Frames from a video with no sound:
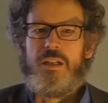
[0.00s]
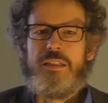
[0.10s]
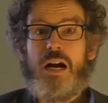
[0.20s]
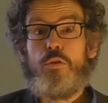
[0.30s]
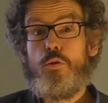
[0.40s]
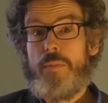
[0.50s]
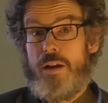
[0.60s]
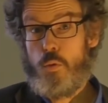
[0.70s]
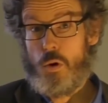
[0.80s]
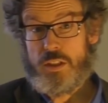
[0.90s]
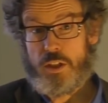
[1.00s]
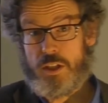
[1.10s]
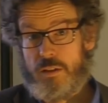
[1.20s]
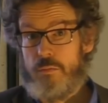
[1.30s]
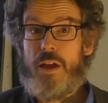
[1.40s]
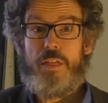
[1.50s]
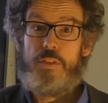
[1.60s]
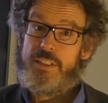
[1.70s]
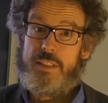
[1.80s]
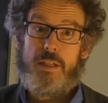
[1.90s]
Now you may wonder whether
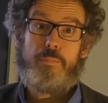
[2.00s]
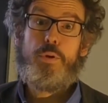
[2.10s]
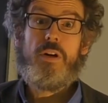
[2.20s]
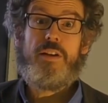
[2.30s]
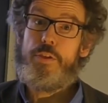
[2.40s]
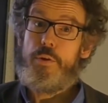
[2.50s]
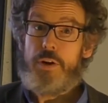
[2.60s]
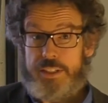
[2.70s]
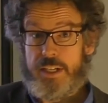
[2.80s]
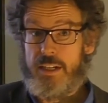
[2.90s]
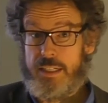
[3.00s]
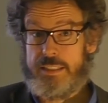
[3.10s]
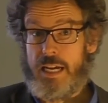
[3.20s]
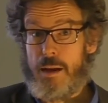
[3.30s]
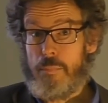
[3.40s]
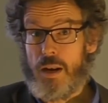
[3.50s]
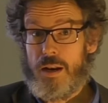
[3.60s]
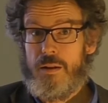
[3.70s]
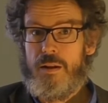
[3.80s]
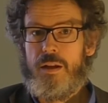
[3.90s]
this is a purely theoretical
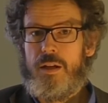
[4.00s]
example